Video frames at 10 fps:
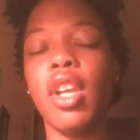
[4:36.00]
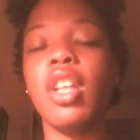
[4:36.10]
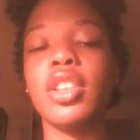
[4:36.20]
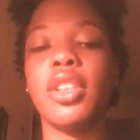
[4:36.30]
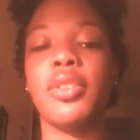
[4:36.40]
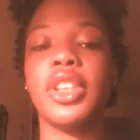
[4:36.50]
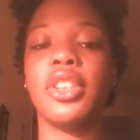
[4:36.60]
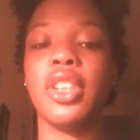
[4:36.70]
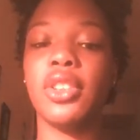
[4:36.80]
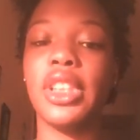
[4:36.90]
Also, when you
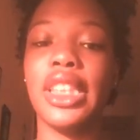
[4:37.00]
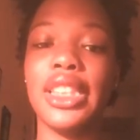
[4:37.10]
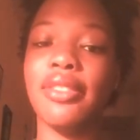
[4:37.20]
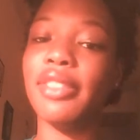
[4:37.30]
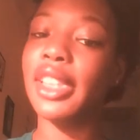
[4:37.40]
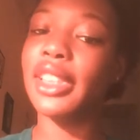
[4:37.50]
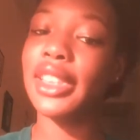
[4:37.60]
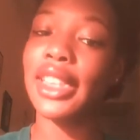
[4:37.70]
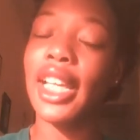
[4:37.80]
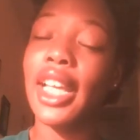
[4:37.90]
go to these events,
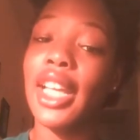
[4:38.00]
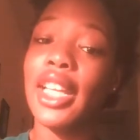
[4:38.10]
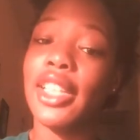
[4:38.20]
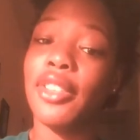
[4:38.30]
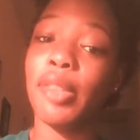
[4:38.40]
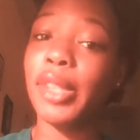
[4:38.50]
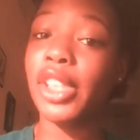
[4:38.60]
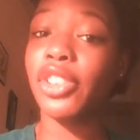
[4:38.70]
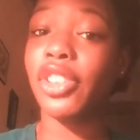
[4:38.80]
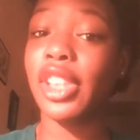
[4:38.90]
you want to make
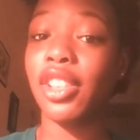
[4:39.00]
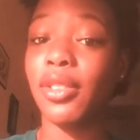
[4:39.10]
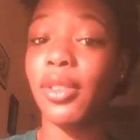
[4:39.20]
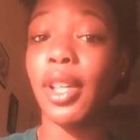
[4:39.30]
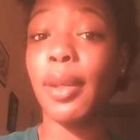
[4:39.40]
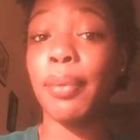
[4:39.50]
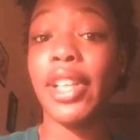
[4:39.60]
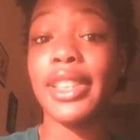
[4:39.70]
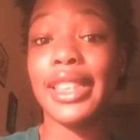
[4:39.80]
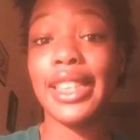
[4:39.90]
sure that you are
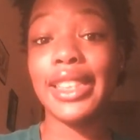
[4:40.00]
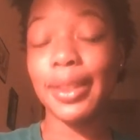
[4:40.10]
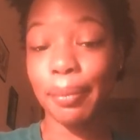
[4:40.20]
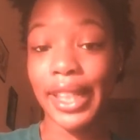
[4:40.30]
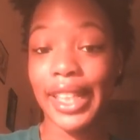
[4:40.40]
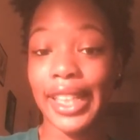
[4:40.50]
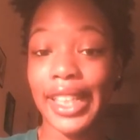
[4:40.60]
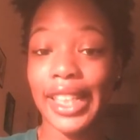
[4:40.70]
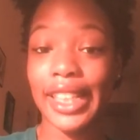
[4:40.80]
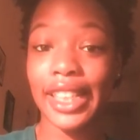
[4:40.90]

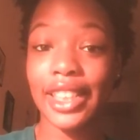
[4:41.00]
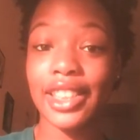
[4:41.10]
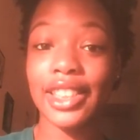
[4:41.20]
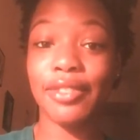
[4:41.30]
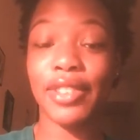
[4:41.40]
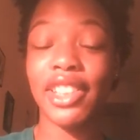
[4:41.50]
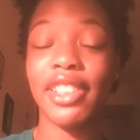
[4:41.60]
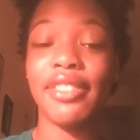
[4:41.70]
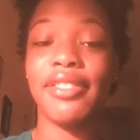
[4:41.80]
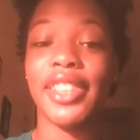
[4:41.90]
participating. That is
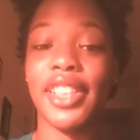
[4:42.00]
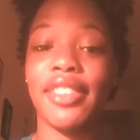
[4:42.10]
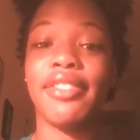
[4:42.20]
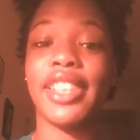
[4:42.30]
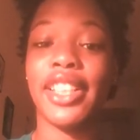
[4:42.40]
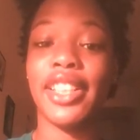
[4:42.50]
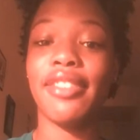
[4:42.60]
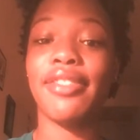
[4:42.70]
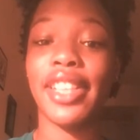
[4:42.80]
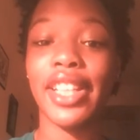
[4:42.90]
very, very, very,
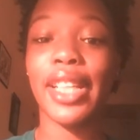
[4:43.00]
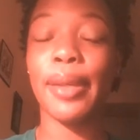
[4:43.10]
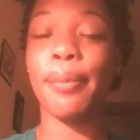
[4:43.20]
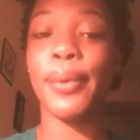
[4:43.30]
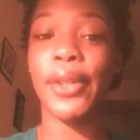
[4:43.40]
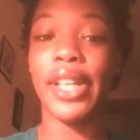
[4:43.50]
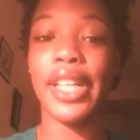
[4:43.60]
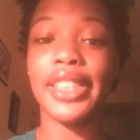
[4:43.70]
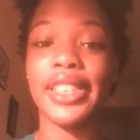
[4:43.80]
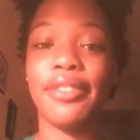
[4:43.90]
very
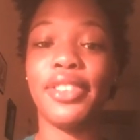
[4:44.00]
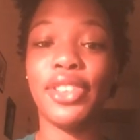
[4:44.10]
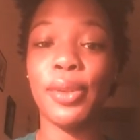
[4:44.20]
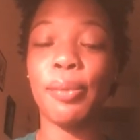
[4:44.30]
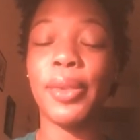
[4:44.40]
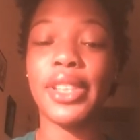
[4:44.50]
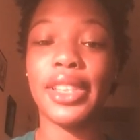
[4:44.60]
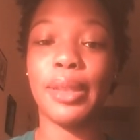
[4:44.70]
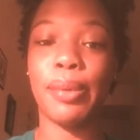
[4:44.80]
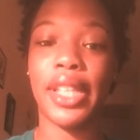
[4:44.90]
important. If you don't
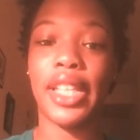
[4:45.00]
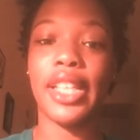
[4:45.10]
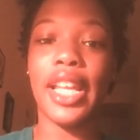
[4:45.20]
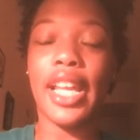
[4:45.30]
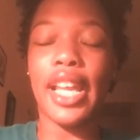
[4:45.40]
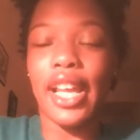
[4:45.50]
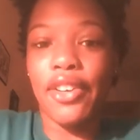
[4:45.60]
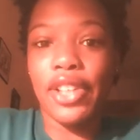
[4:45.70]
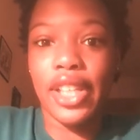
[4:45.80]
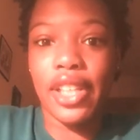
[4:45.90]
participate, how
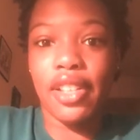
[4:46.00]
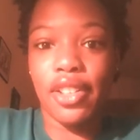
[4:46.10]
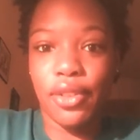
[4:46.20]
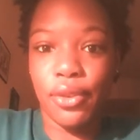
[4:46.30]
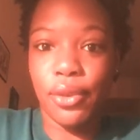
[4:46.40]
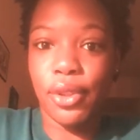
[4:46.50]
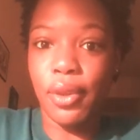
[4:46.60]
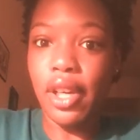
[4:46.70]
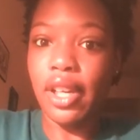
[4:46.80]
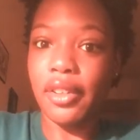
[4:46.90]
are they going to know who you
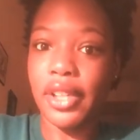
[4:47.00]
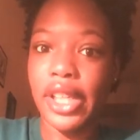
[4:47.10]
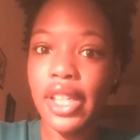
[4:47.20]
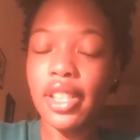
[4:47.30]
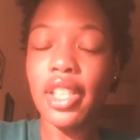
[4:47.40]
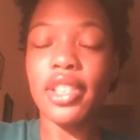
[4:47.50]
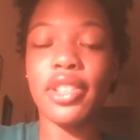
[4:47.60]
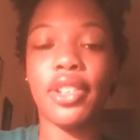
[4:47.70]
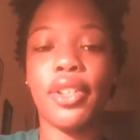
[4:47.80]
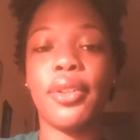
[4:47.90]
are, right?
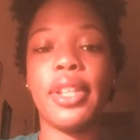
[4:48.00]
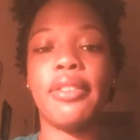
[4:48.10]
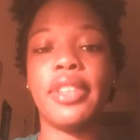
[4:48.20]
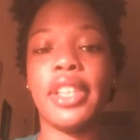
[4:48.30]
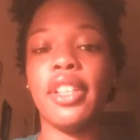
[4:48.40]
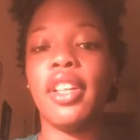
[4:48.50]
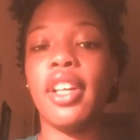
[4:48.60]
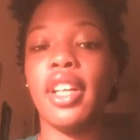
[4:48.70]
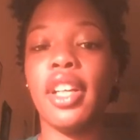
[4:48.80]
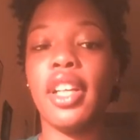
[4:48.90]
So if there
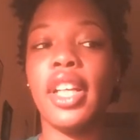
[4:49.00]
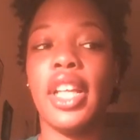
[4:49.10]
are